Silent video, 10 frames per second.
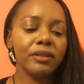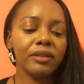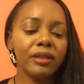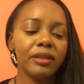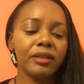
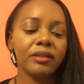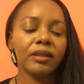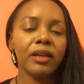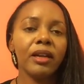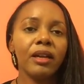in
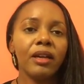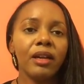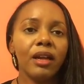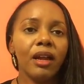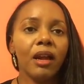there.
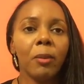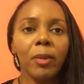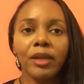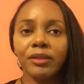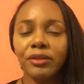I'm
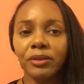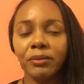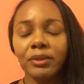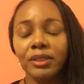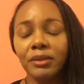not sure
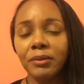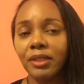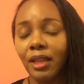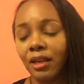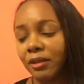what she was
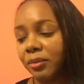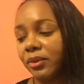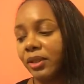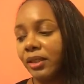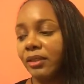allowed to
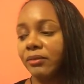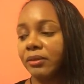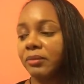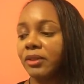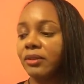put in
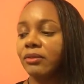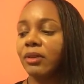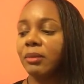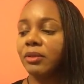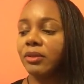from the
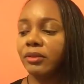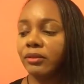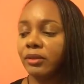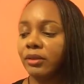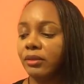tribal
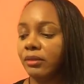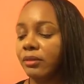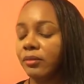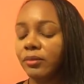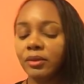history
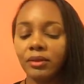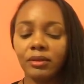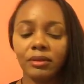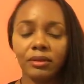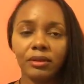and what
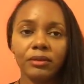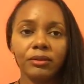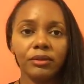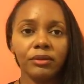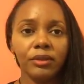
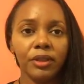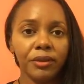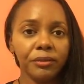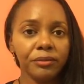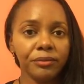she, you
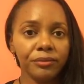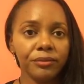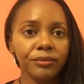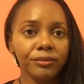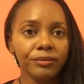know,
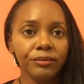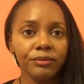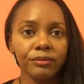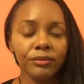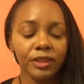
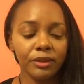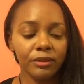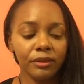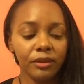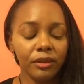
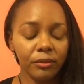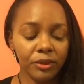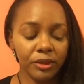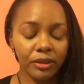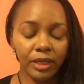and what
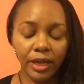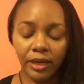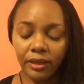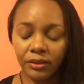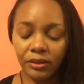she
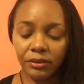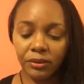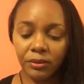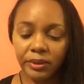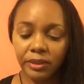added
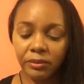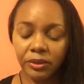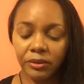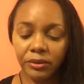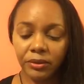to it
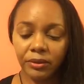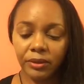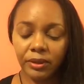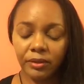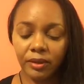with her
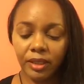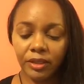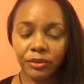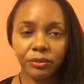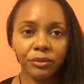
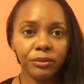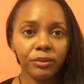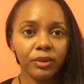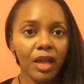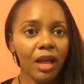
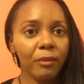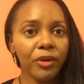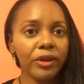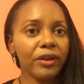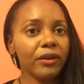intellectual
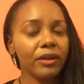commentary.